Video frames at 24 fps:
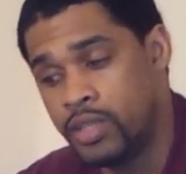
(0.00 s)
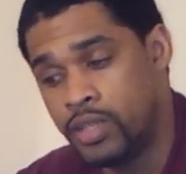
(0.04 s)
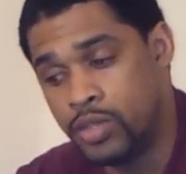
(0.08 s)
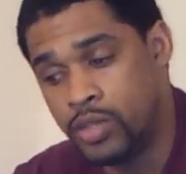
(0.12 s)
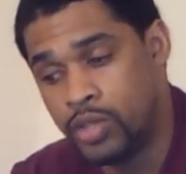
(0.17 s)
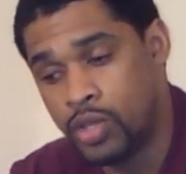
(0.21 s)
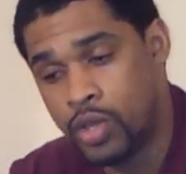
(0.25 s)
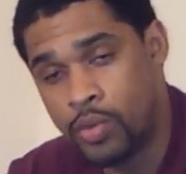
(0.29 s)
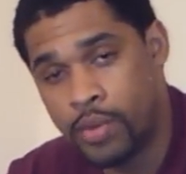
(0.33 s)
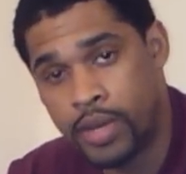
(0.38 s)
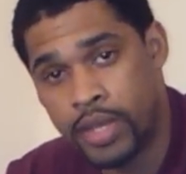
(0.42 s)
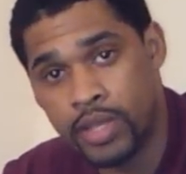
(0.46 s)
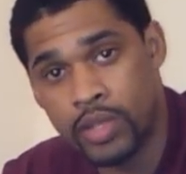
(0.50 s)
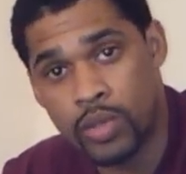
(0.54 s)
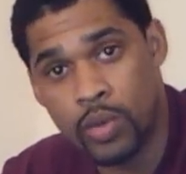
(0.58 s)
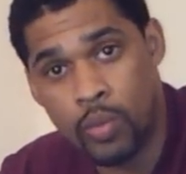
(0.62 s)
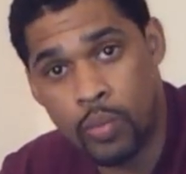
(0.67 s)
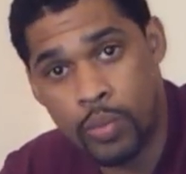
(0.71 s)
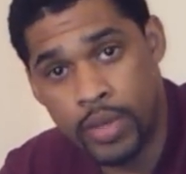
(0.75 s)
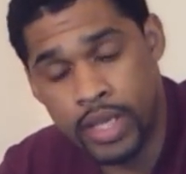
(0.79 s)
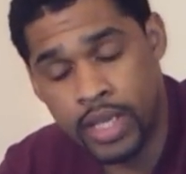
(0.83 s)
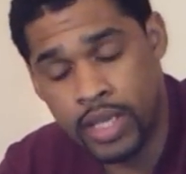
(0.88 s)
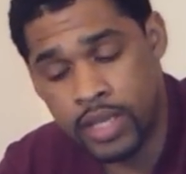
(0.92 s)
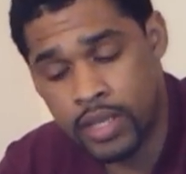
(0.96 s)
During the
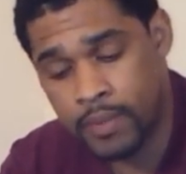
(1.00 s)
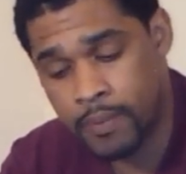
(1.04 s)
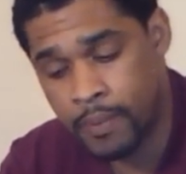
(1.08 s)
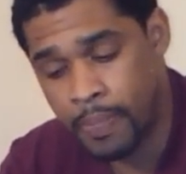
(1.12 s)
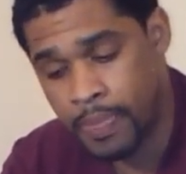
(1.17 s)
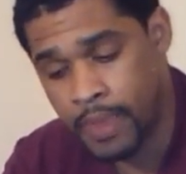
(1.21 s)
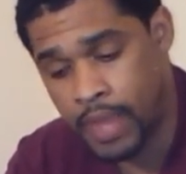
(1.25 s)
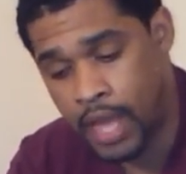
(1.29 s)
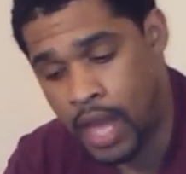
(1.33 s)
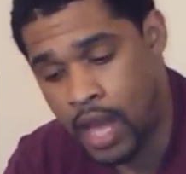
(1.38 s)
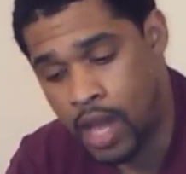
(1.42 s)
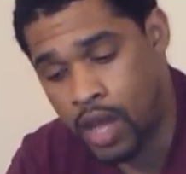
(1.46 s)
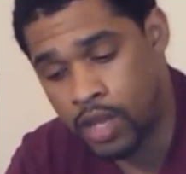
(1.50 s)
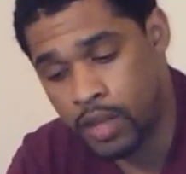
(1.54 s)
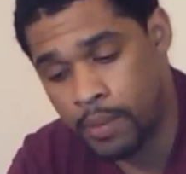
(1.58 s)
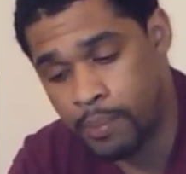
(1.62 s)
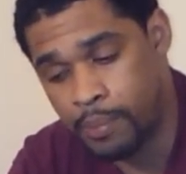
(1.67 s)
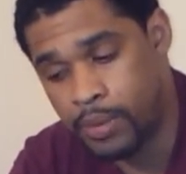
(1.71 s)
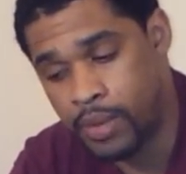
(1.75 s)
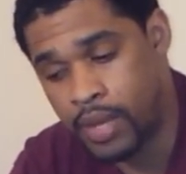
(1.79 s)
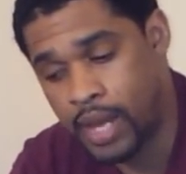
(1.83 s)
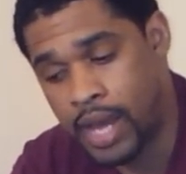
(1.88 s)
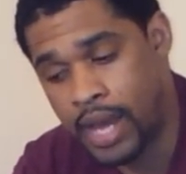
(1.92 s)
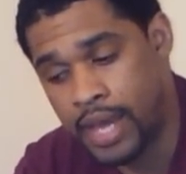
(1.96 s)
week, I'll
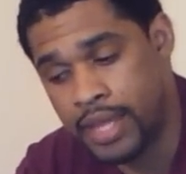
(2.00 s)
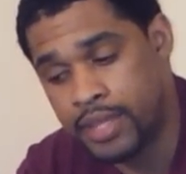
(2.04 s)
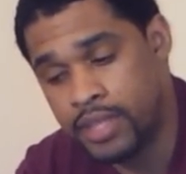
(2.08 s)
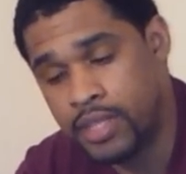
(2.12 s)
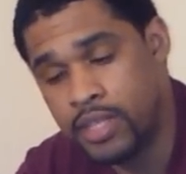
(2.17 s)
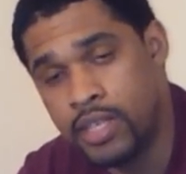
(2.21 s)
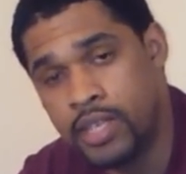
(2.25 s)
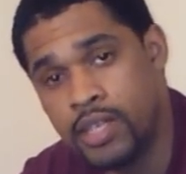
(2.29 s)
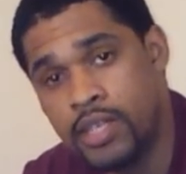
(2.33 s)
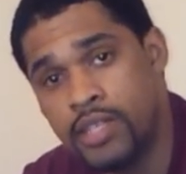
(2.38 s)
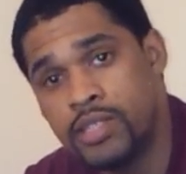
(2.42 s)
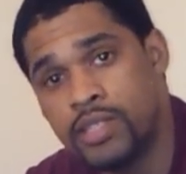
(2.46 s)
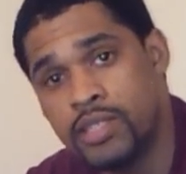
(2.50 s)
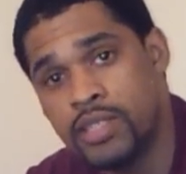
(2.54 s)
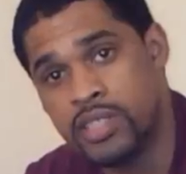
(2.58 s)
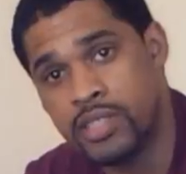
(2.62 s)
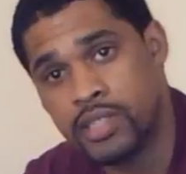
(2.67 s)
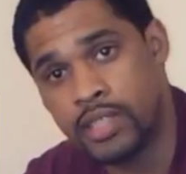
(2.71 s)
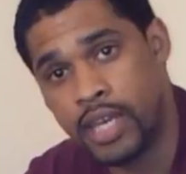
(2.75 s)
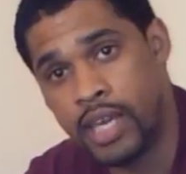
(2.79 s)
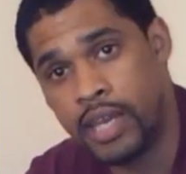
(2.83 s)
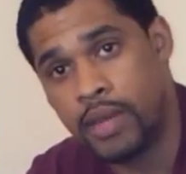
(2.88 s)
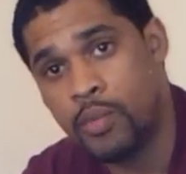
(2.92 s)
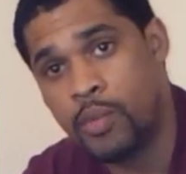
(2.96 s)
apply these the
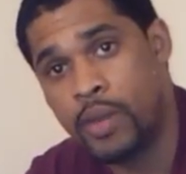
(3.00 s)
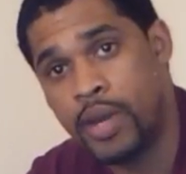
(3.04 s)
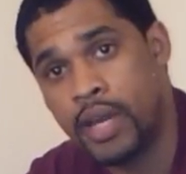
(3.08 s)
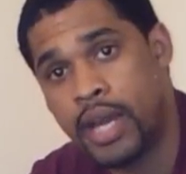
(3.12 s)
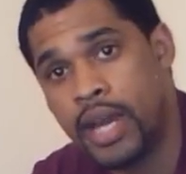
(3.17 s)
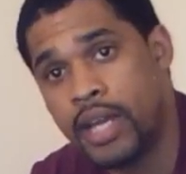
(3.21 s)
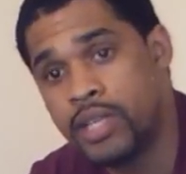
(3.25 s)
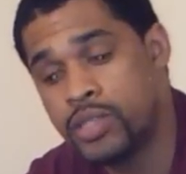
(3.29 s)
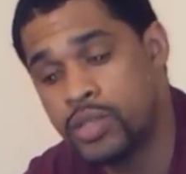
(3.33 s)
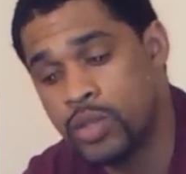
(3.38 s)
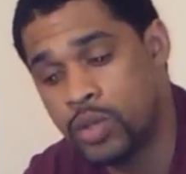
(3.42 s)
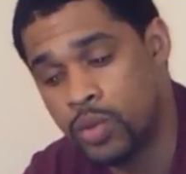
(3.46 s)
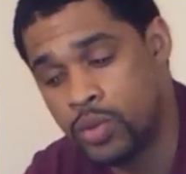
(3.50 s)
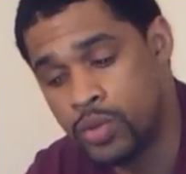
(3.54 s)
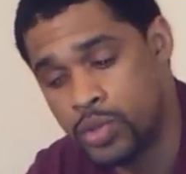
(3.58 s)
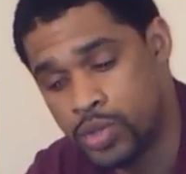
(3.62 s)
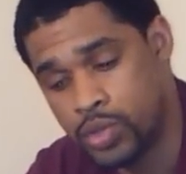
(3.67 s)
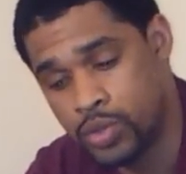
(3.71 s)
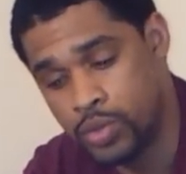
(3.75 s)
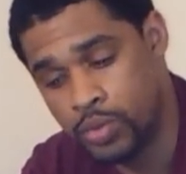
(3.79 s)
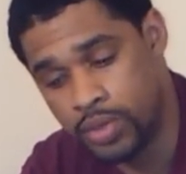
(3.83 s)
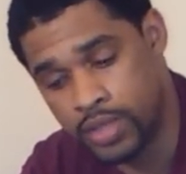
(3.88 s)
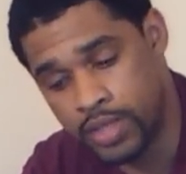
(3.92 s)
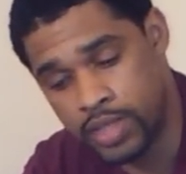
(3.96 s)
same way I told
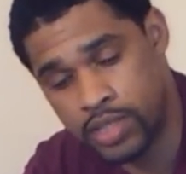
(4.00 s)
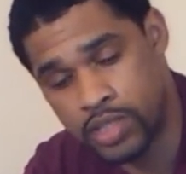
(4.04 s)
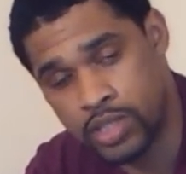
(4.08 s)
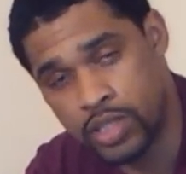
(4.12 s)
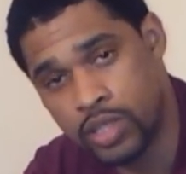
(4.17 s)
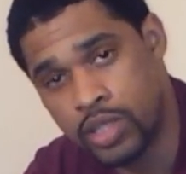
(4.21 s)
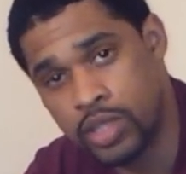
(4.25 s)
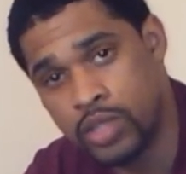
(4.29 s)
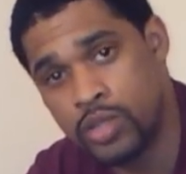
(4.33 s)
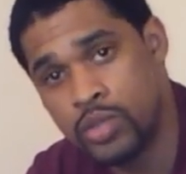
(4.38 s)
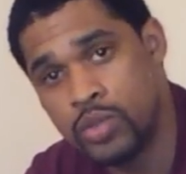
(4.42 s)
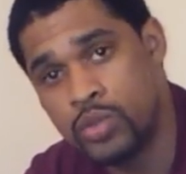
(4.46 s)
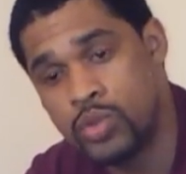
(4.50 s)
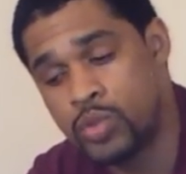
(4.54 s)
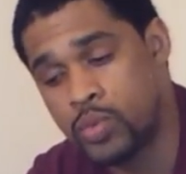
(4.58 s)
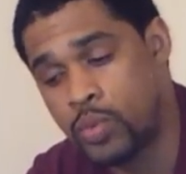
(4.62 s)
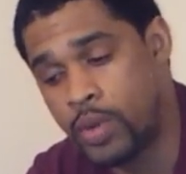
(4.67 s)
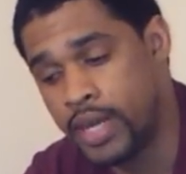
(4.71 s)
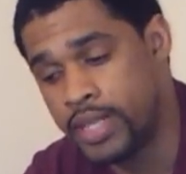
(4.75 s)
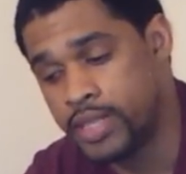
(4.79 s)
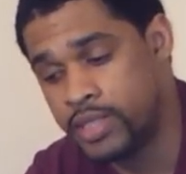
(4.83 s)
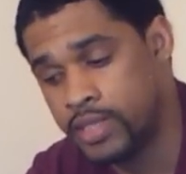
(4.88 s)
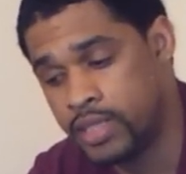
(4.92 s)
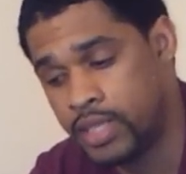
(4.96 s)
you. This you can do
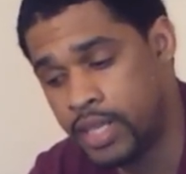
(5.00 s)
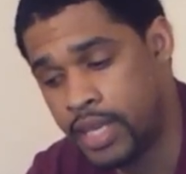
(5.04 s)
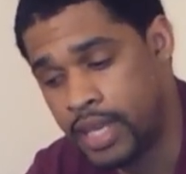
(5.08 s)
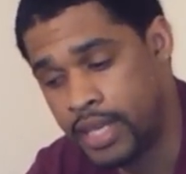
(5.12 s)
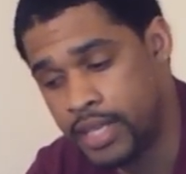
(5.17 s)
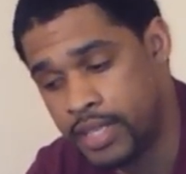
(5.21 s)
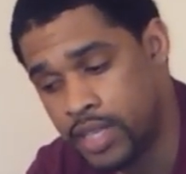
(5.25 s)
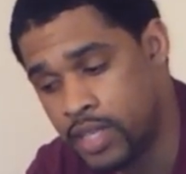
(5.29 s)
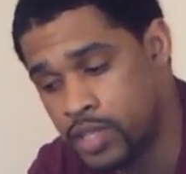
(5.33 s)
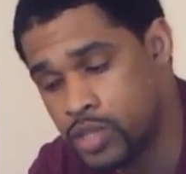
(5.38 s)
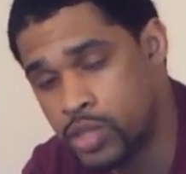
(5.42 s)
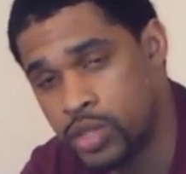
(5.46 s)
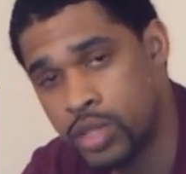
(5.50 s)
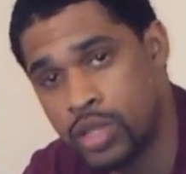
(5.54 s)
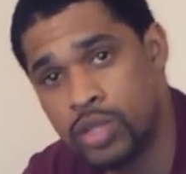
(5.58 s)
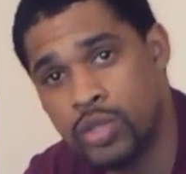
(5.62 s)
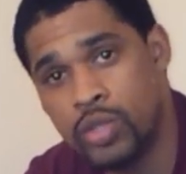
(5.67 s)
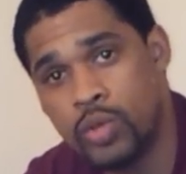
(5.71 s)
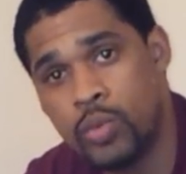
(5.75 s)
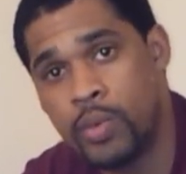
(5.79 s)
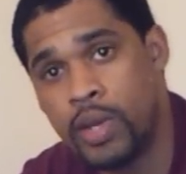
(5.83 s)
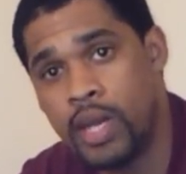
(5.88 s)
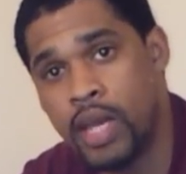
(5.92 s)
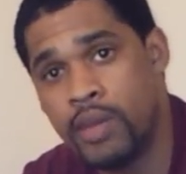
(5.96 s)
twice a day, this you can
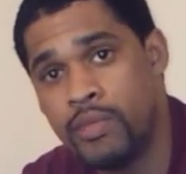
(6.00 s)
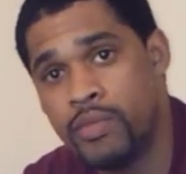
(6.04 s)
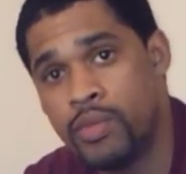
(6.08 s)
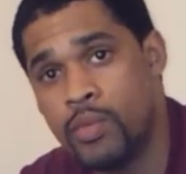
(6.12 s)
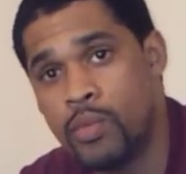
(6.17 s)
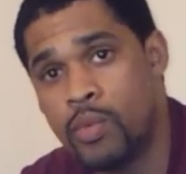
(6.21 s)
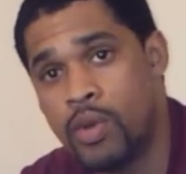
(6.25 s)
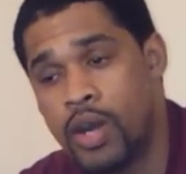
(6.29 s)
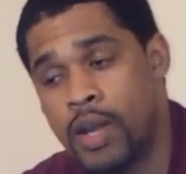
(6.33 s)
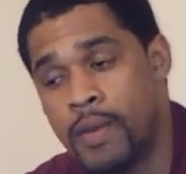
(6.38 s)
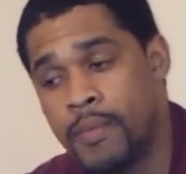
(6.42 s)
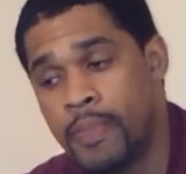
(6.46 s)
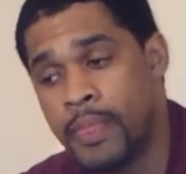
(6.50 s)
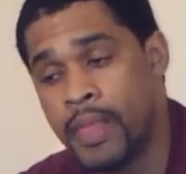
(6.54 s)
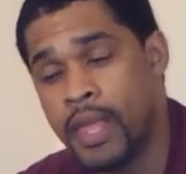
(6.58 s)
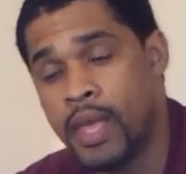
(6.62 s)
do whenever you want,